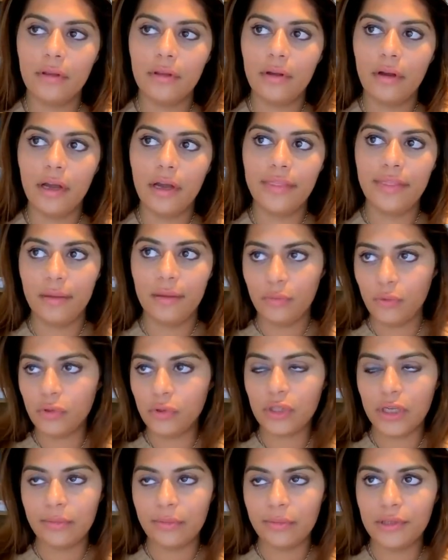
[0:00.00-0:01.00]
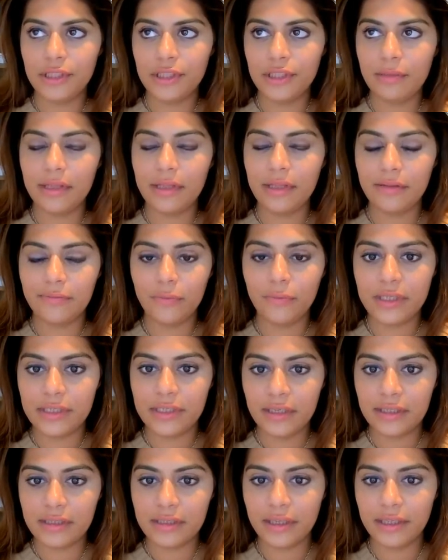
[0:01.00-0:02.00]
I think more time consuming than voice
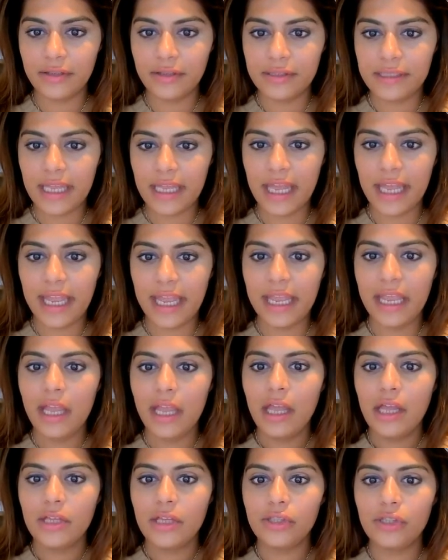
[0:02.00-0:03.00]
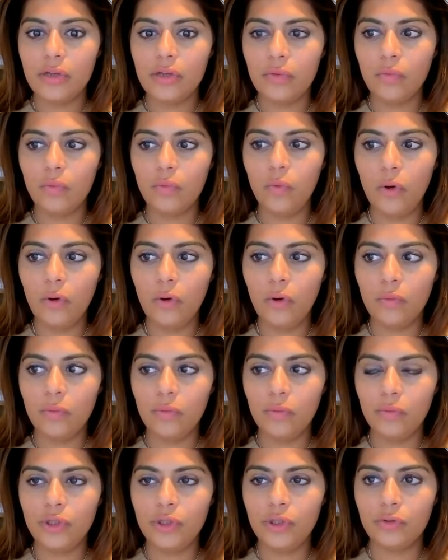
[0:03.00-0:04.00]
notes, like you say. So what
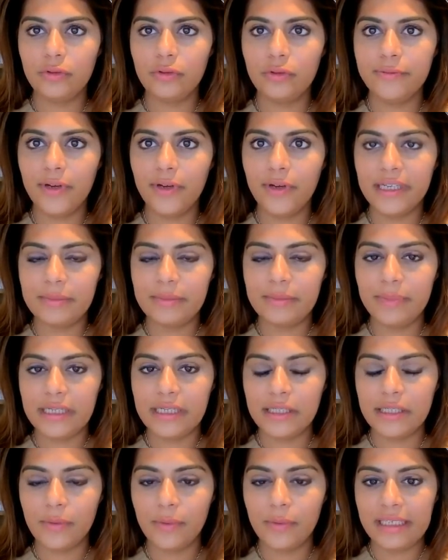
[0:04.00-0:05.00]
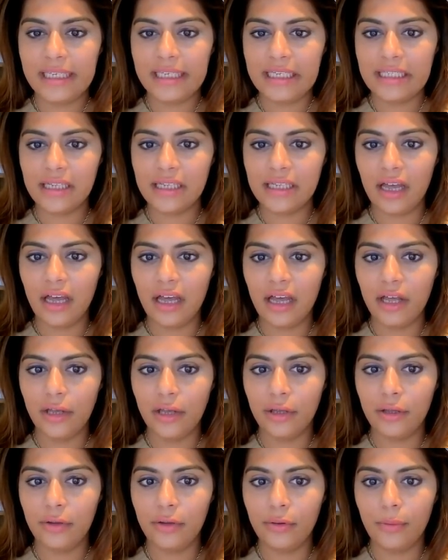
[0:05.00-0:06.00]
would your advice be to a leader
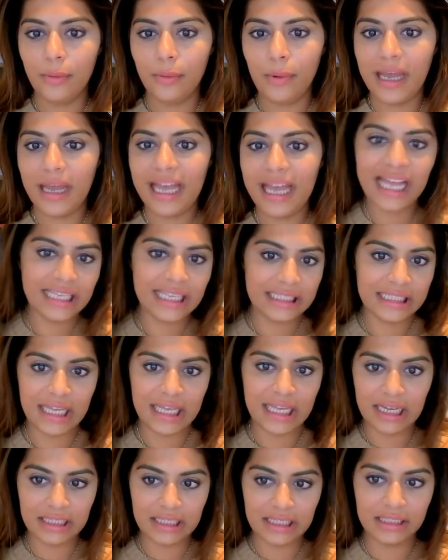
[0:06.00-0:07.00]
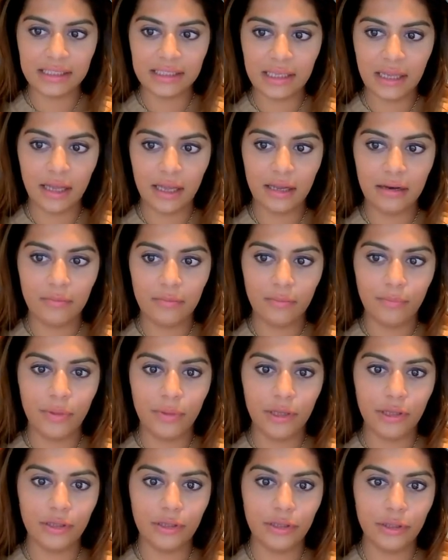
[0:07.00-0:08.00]
who has that concern,
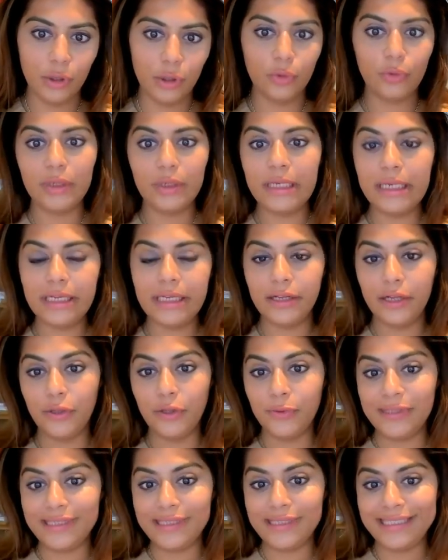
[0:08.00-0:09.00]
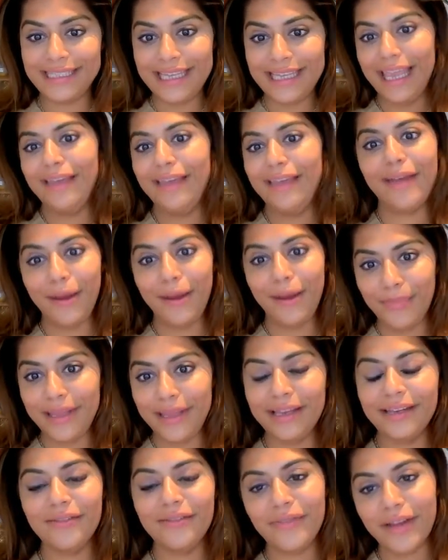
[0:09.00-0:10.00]
but you're a leader who's seeing that be
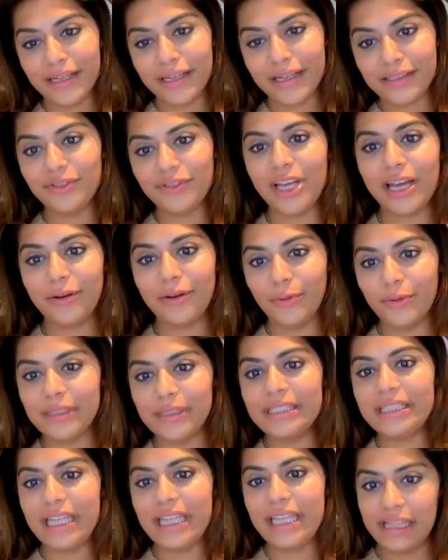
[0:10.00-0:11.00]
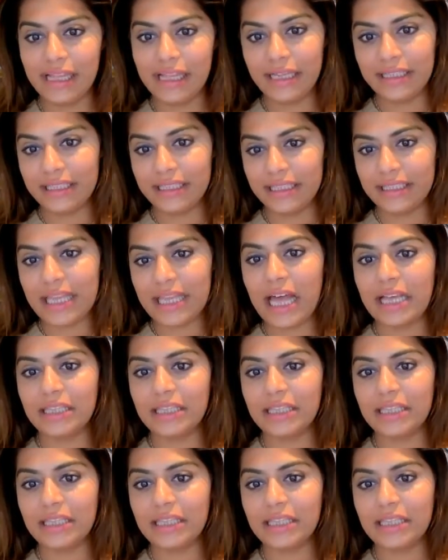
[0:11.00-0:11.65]
an effective channel and seeing that success?